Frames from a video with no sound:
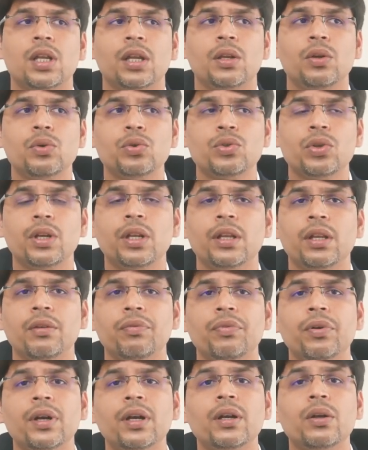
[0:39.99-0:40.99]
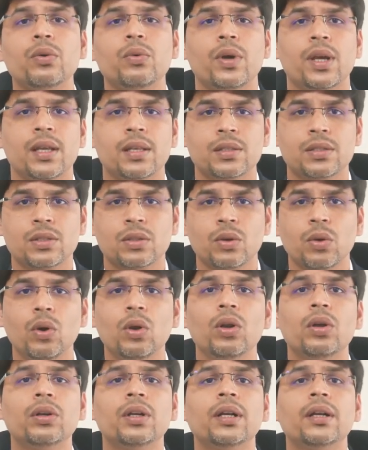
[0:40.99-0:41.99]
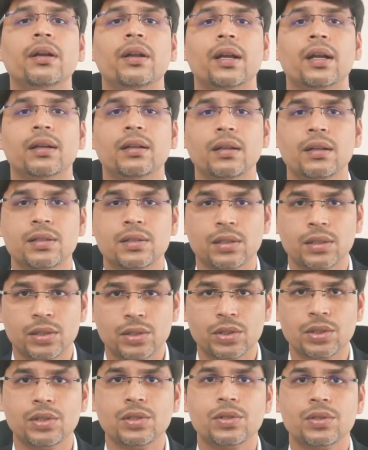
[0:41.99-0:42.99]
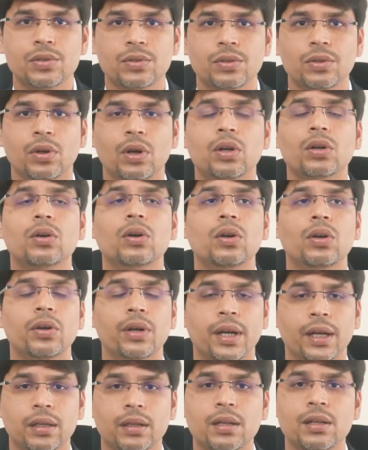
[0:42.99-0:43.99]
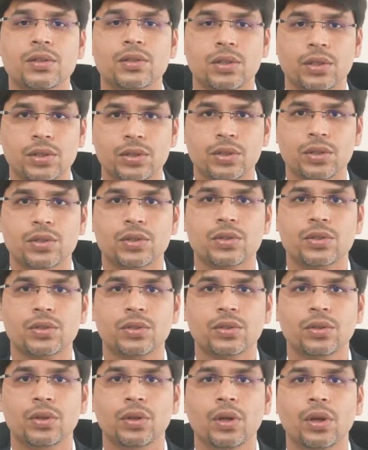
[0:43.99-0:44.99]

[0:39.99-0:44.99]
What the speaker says: are usually referred to as colon and rectal surgeons or colorectal surgeons.